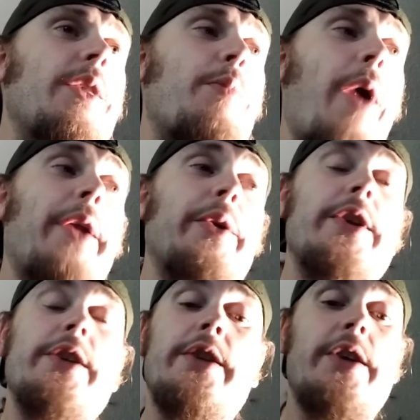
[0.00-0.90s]

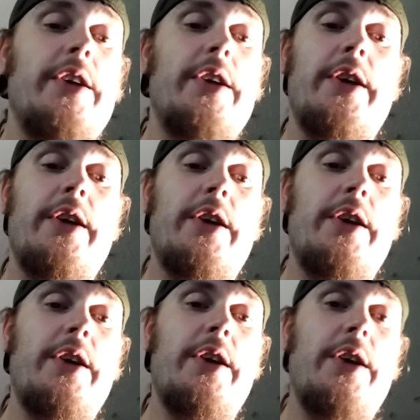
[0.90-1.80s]
batteries,
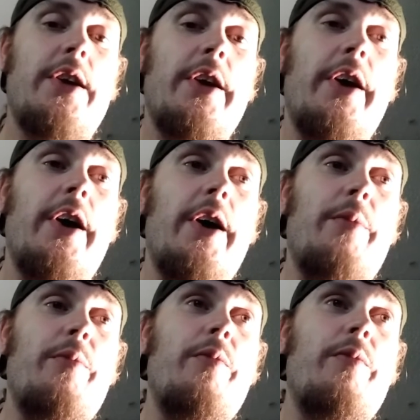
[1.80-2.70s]

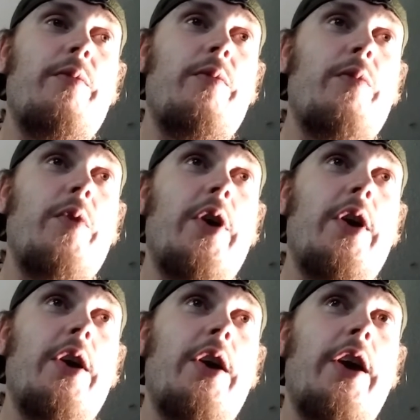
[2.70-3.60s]

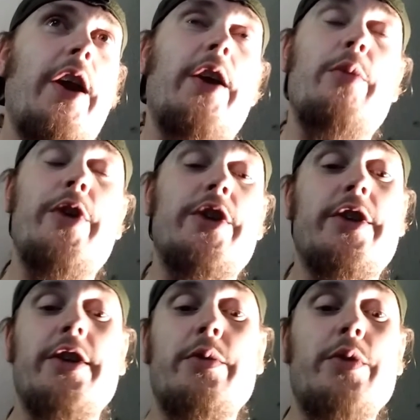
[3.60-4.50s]
and it could be
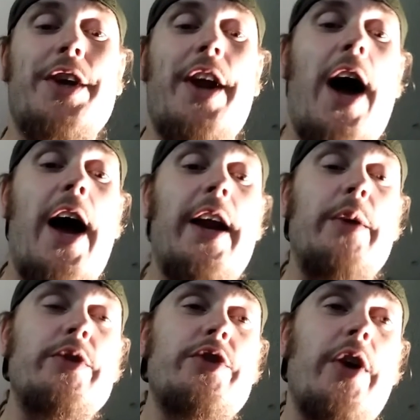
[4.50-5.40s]
just because it was on high and it
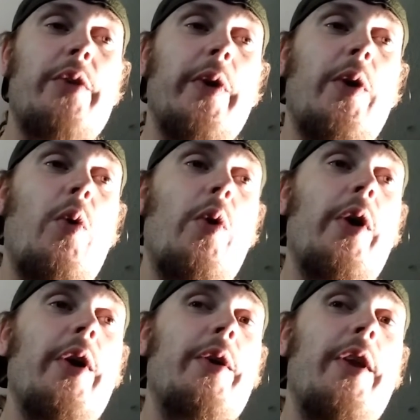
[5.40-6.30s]
was trying to
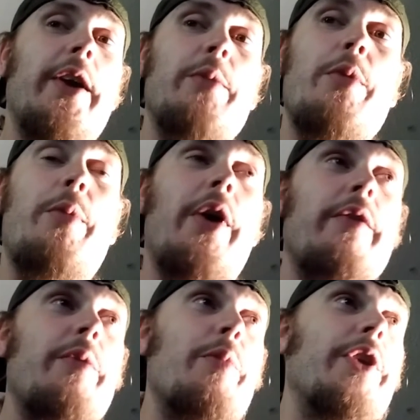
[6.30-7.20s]
record. That could be part
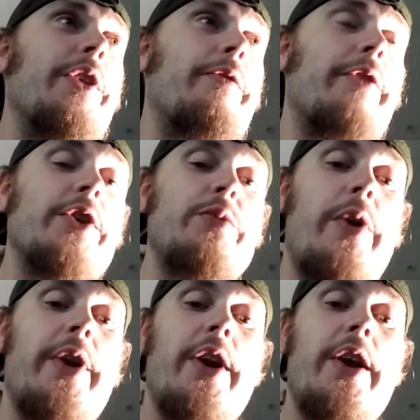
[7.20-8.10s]
of it. But the first
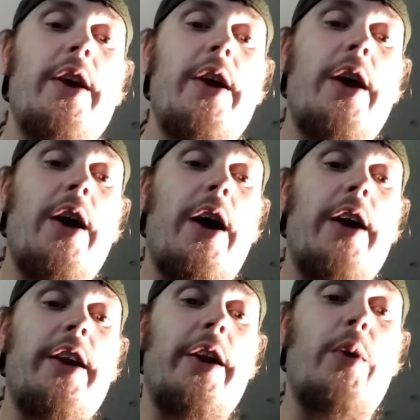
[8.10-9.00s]
one, I
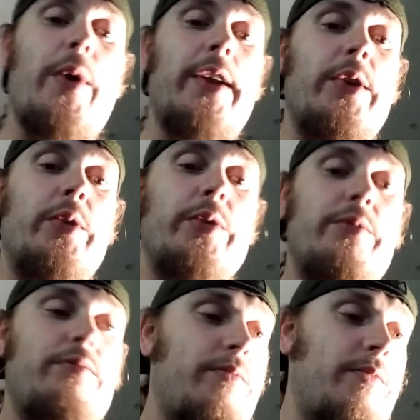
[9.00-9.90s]
did a quick little
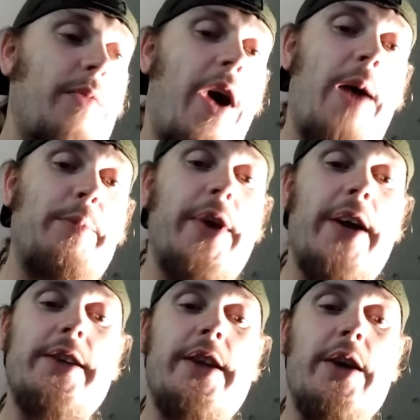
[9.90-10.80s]
hop
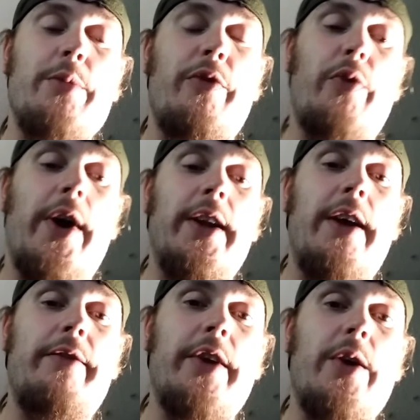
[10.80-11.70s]
test here before I
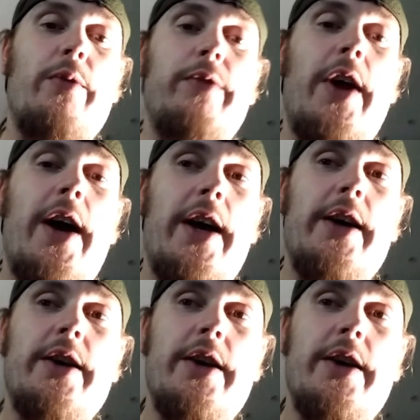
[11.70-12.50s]
left to go fly,